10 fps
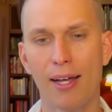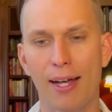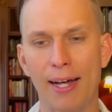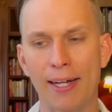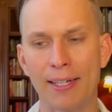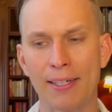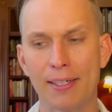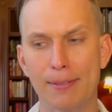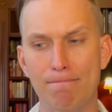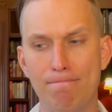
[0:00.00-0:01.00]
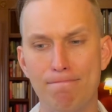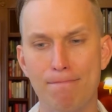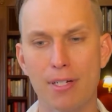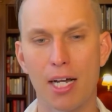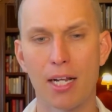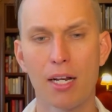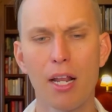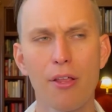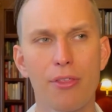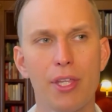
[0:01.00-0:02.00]
And
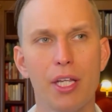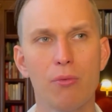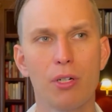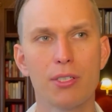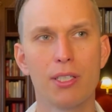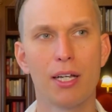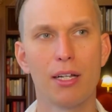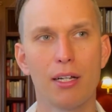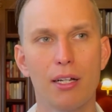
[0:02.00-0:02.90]
another thing was that